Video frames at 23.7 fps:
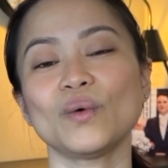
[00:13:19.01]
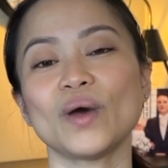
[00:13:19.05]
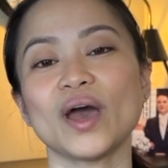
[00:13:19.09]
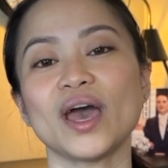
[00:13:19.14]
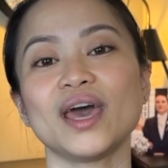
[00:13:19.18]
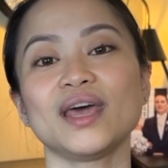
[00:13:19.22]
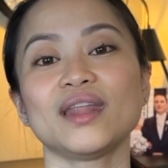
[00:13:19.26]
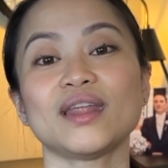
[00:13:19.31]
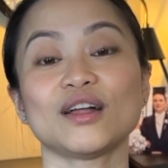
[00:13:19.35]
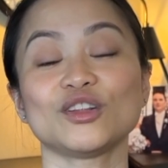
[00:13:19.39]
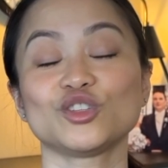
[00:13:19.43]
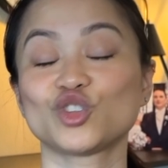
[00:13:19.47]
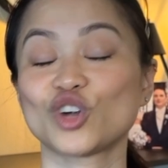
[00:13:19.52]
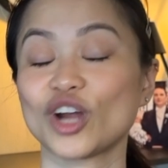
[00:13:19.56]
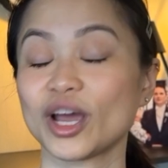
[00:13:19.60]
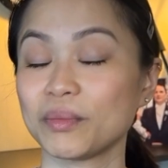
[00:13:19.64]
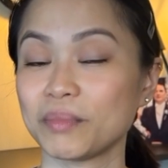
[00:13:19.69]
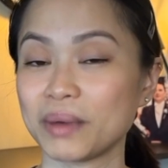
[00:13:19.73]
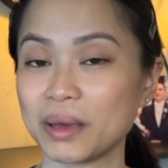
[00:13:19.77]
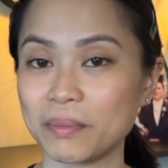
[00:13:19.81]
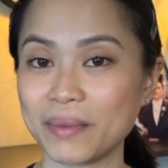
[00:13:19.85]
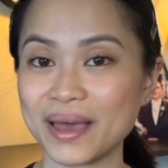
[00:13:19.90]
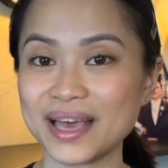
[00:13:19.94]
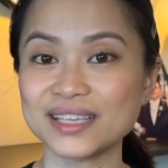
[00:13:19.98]
and I'll try
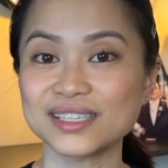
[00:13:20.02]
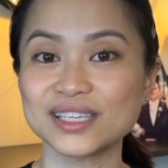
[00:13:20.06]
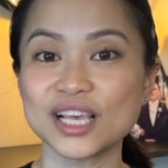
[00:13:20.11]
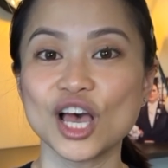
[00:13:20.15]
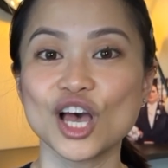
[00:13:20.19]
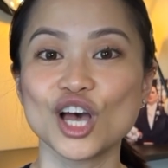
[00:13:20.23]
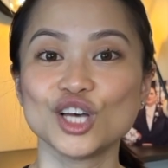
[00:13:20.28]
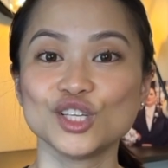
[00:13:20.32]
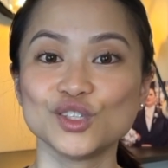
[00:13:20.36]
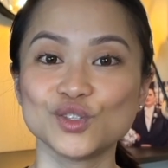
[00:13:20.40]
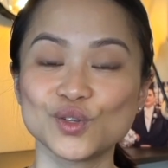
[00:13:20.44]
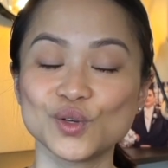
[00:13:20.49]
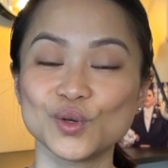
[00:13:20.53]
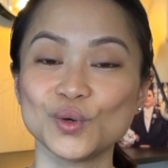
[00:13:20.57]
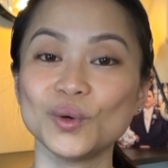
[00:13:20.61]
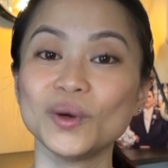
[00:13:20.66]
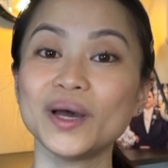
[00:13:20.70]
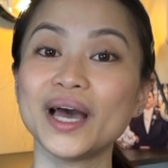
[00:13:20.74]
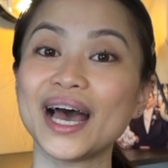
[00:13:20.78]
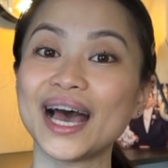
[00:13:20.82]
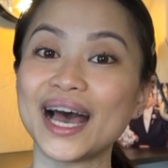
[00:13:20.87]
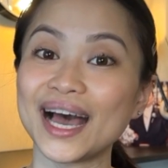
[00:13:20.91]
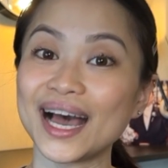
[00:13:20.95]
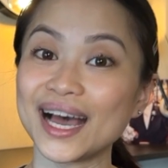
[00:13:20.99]
my best to
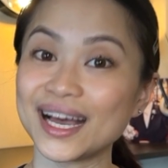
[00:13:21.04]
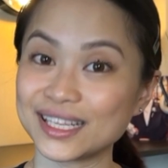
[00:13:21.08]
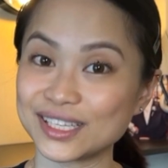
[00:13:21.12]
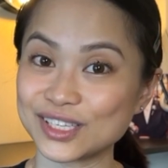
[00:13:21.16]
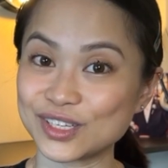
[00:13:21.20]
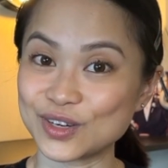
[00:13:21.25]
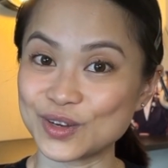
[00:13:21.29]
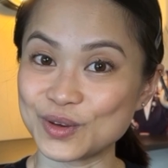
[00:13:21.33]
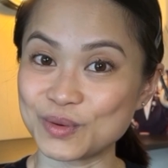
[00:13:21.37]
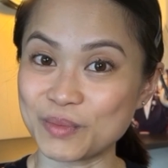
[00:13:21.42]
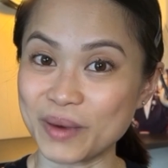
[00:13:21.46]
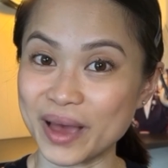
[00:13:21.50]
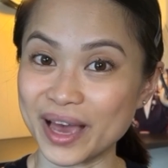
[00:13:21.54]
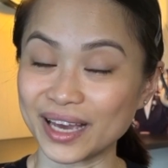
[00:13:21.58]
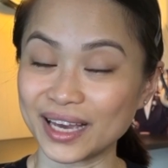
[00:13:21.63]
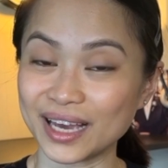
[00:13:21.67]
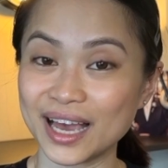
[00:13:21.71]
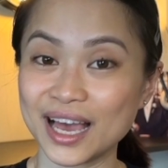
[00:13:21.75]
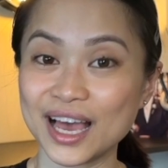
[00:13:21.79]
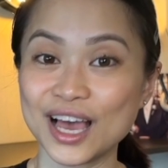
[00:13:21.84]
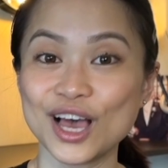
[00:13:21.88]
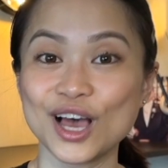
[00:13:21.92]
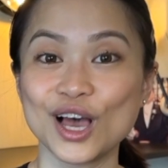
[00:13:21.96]
answer you back.